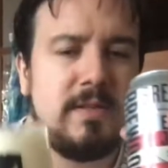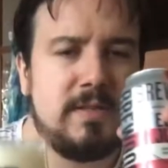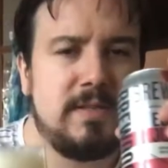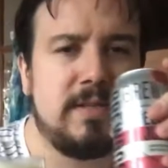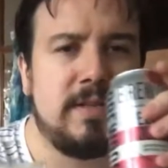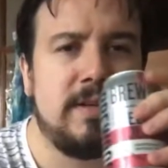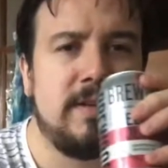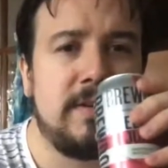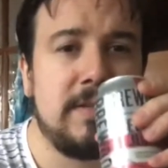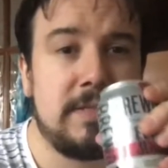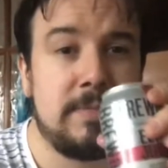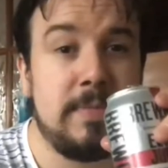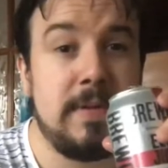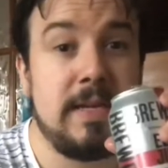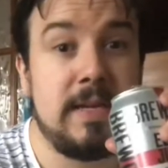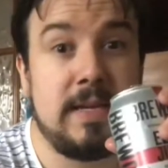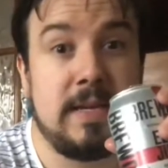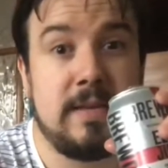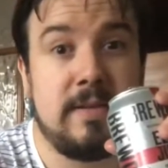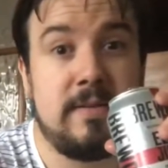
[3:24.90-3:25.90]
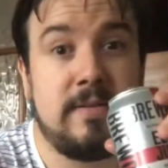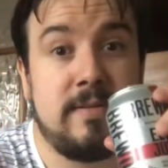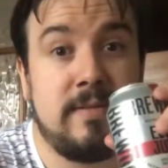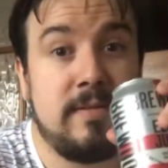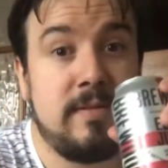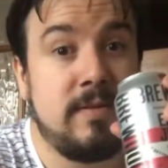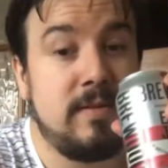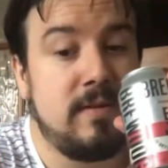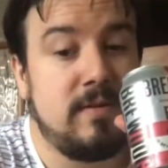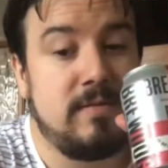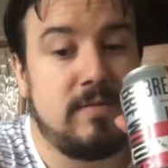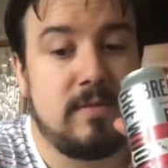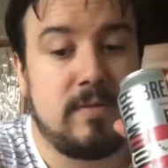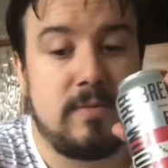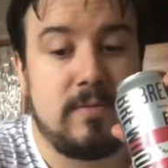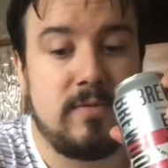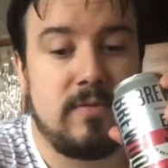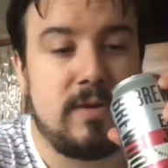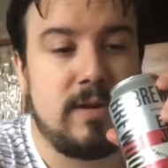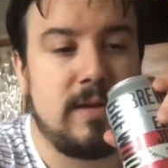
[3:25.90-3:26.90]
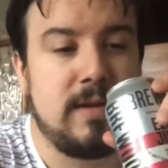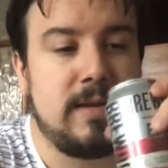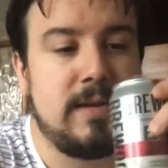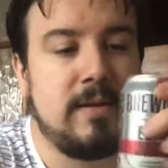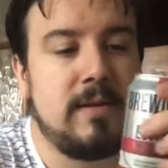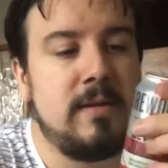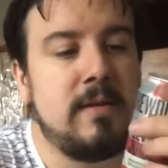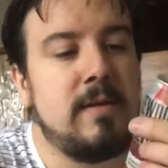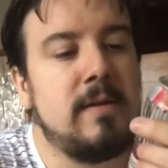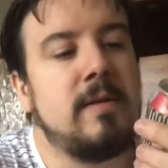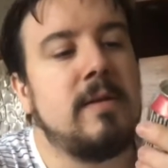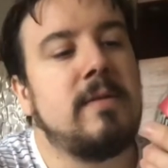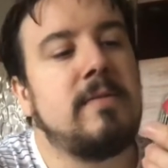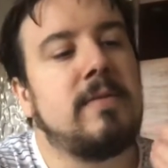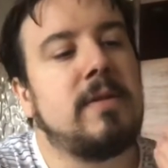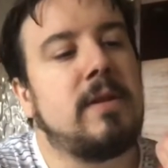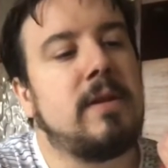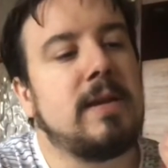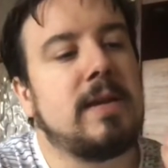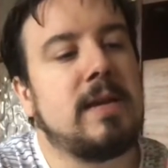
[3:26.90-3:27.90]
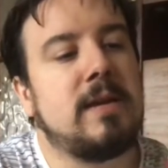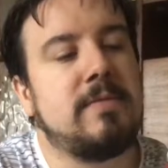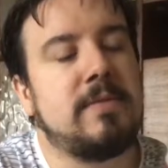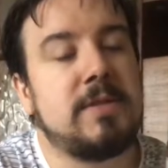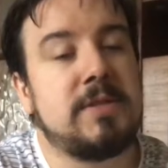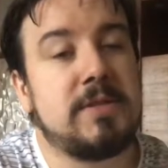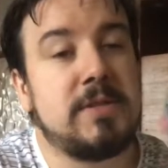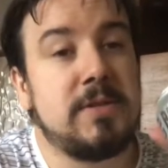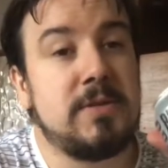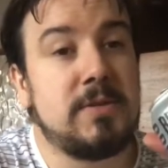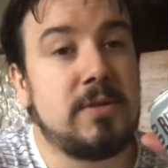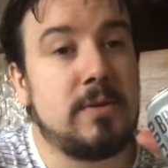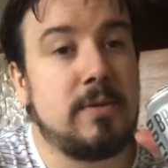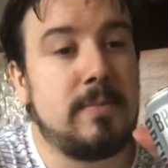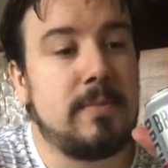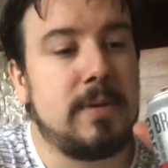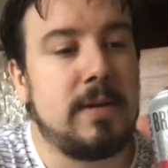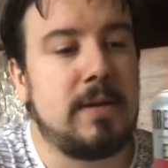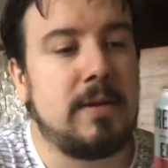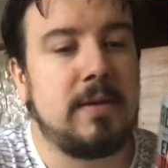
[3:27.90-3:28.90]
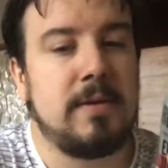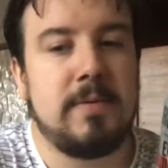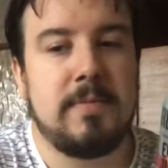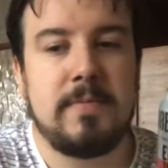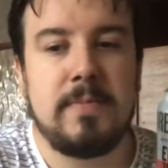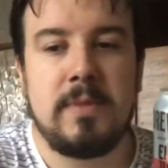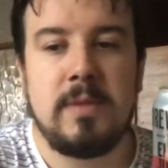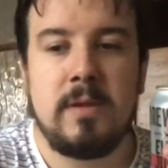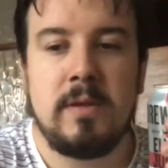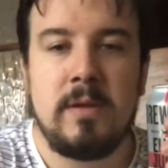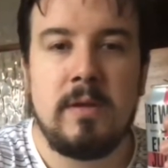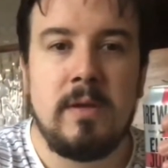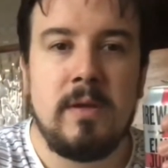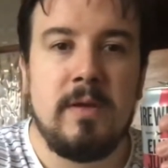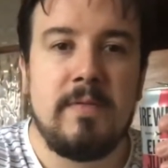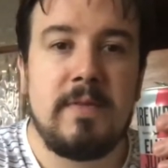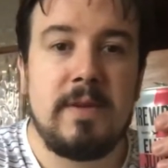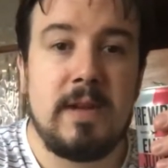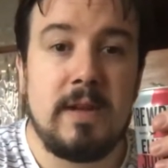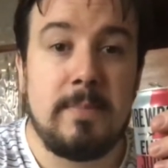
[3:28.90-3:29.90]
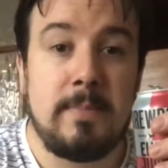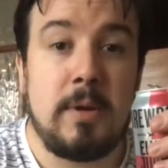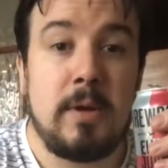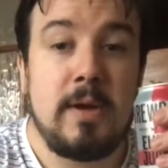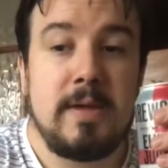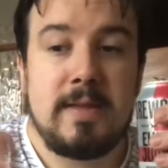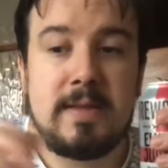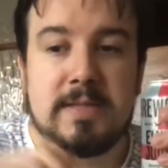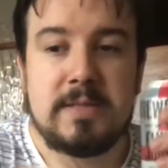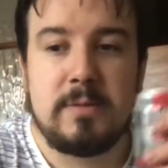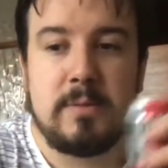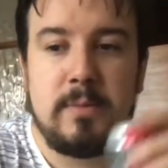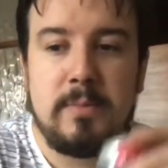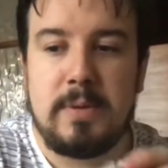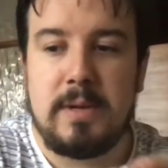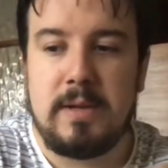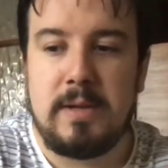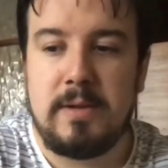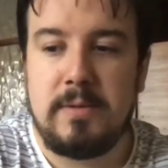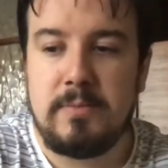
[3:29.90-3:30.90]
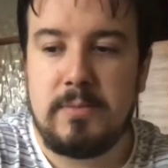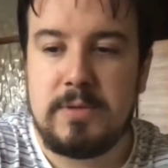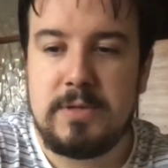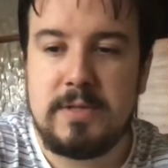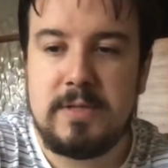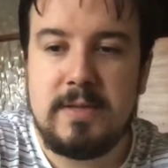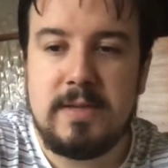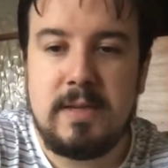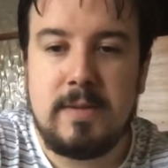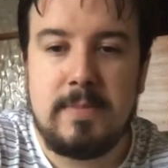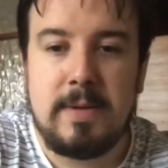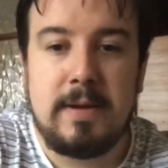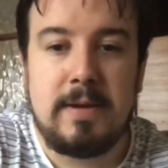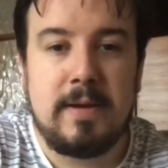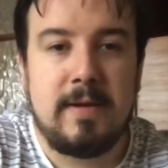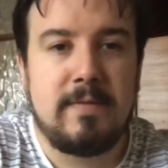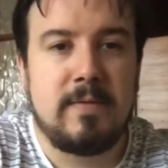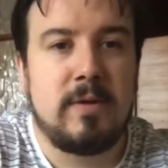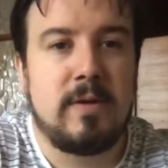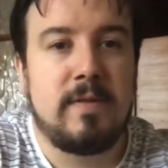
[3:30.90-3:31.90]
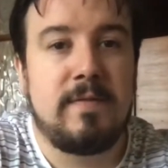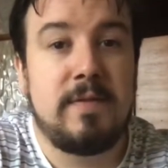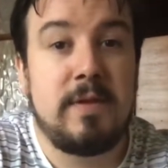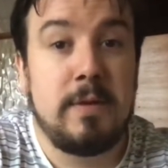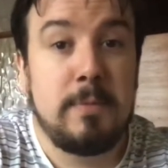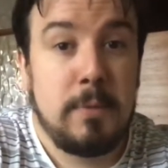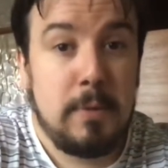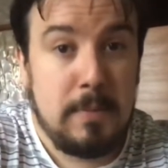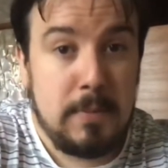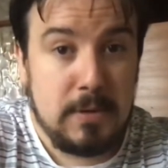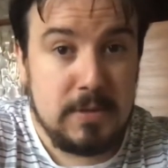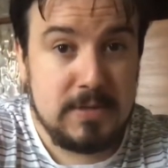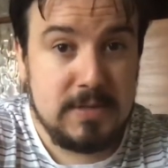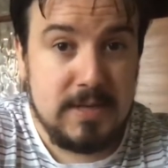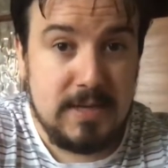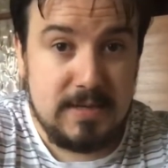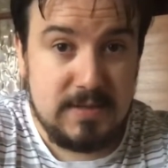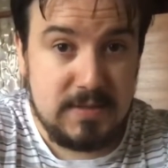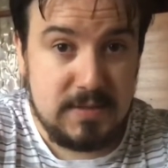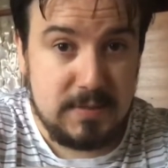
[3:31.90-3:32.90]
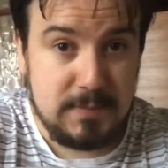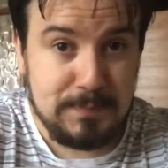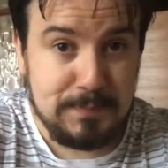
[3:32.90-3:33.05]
a nice beer, if I remember rightly. If you like Elvis Juice, comment below. If you're going to buy this, comment below. What do you think about it? I've got a few more box sets